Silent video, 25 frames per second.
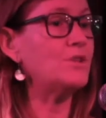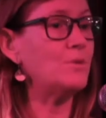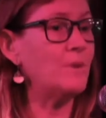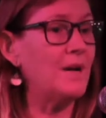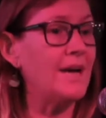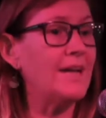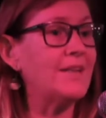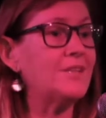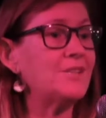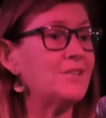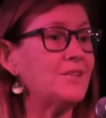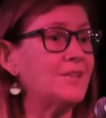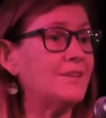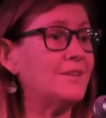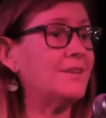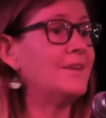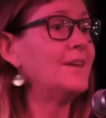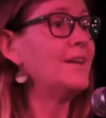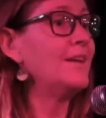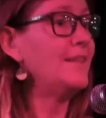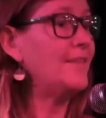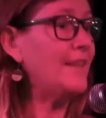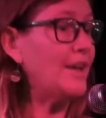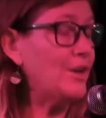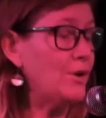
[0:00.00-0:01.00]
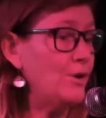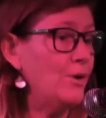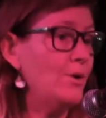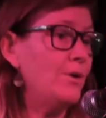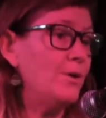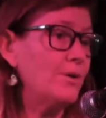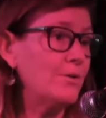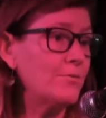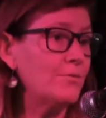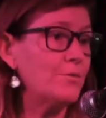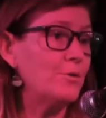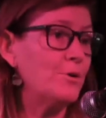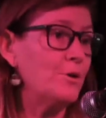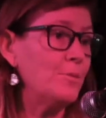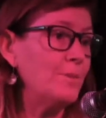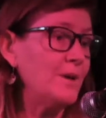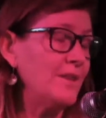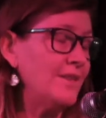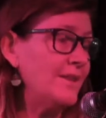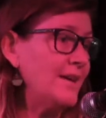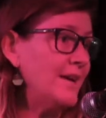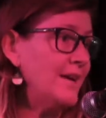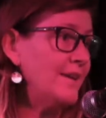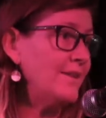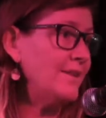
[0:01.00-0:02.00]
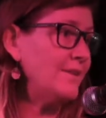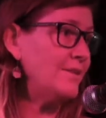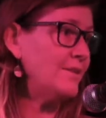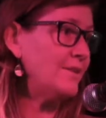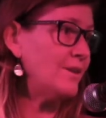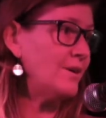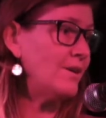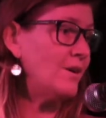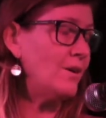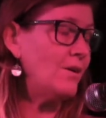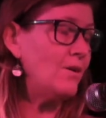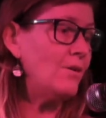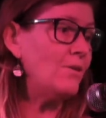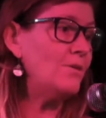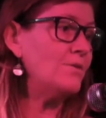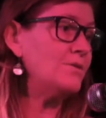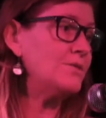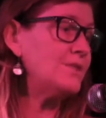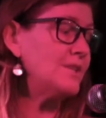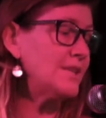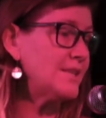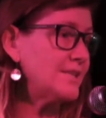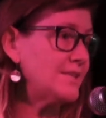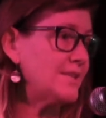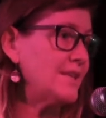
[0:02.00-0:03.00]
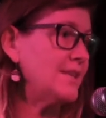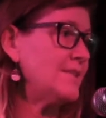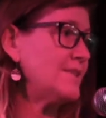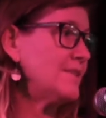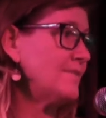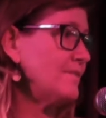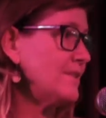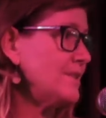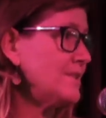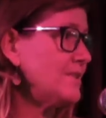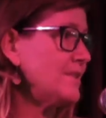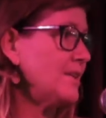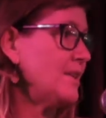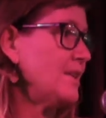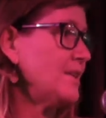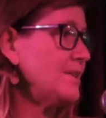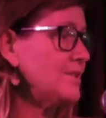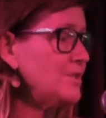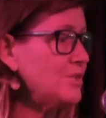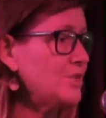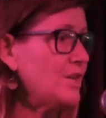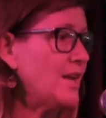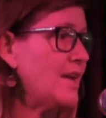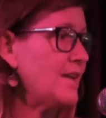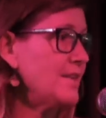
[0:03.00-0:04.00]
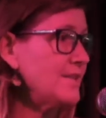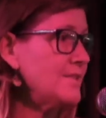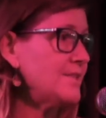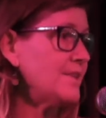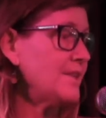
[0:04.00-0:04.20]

to action that her group and the whole success of the CSG, Annie